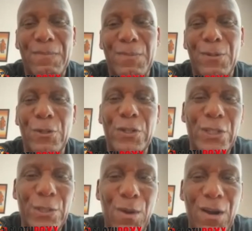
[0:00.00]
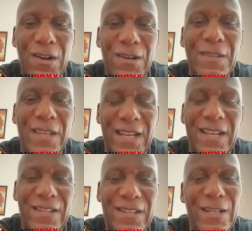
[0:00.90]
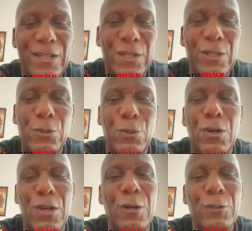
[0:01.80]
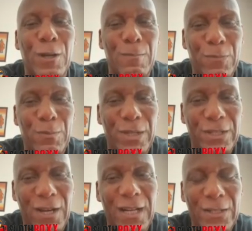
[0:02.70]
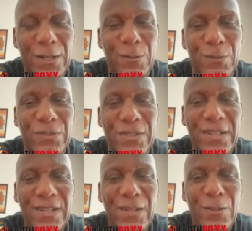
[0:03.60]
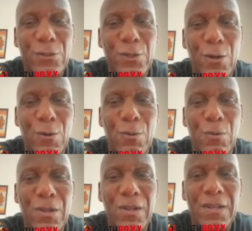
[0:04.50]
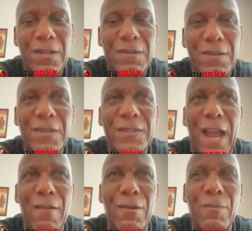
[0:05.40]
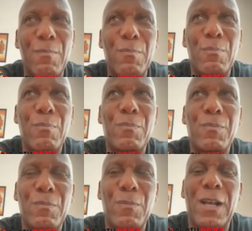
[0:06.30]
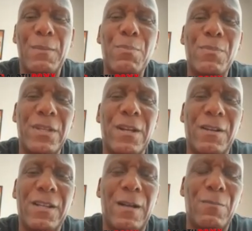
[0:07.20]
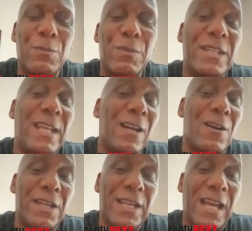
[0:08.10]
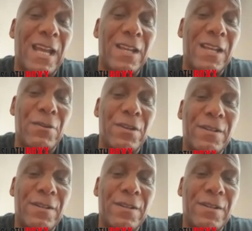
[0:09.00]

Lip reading: Because she's smart. Yeah. She took her a long time to be diagnosed. So, and Darren might, comes to me in that kind of category.